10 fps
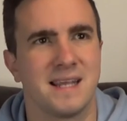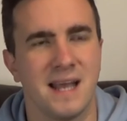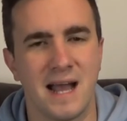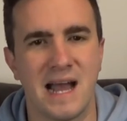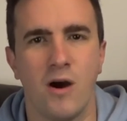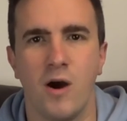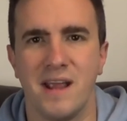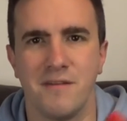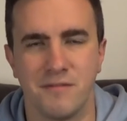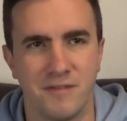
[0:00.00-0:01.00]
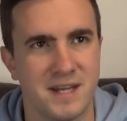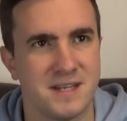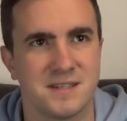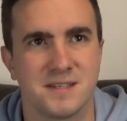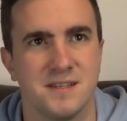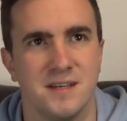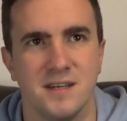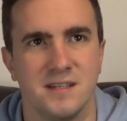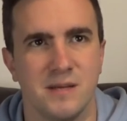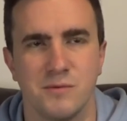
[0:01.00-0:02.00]
Cat, Iron Fist.
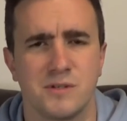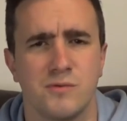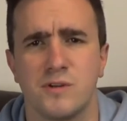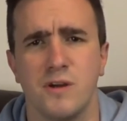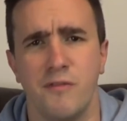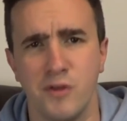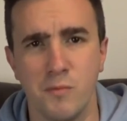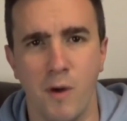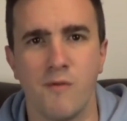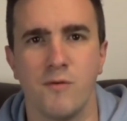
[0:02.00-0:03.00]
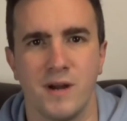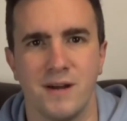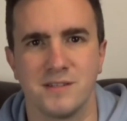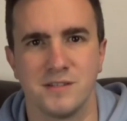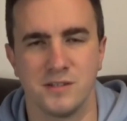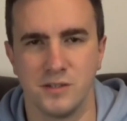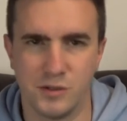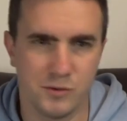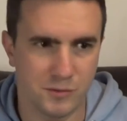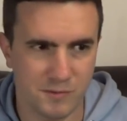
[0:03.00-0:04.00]
There was a few Marvel characters that
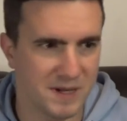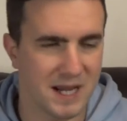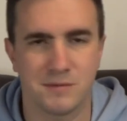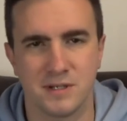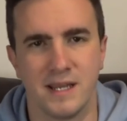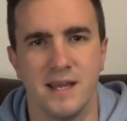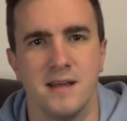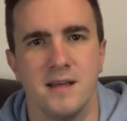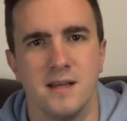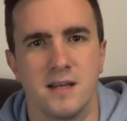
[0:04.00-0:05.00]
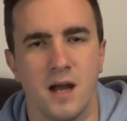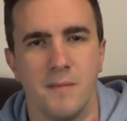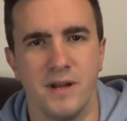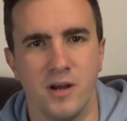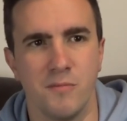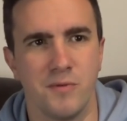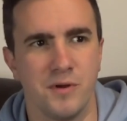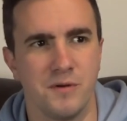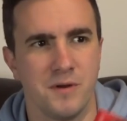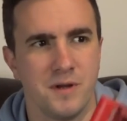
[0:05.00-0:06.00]
you'd be able to get come and help you.